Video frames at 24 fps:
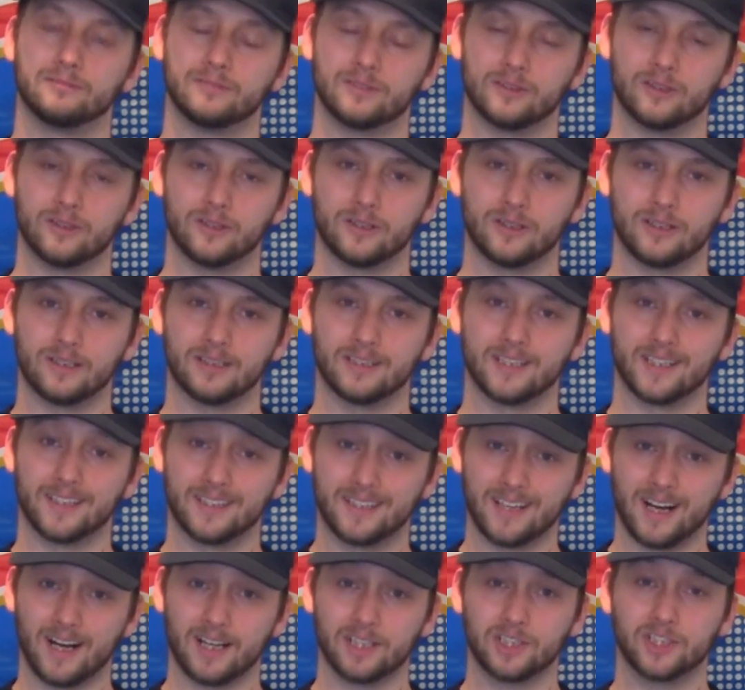for the
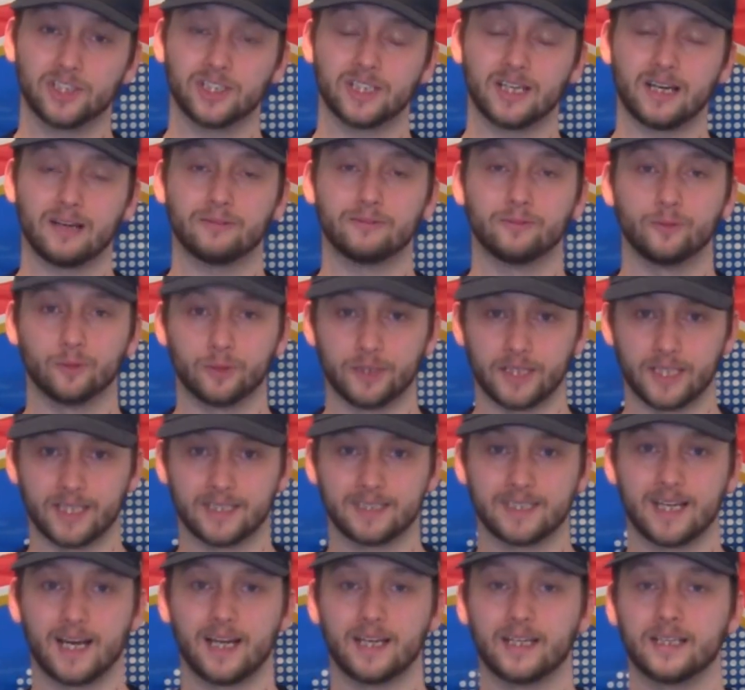Dutch and for the
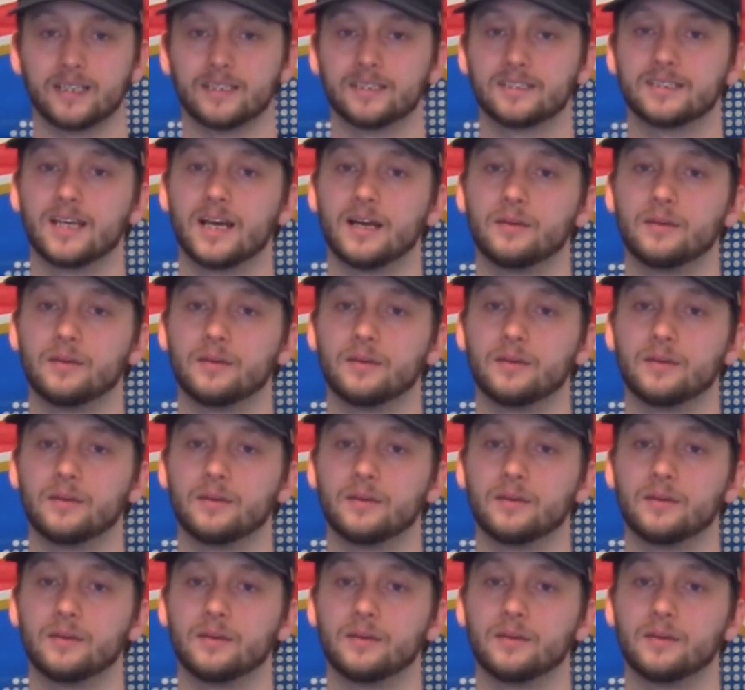Italians.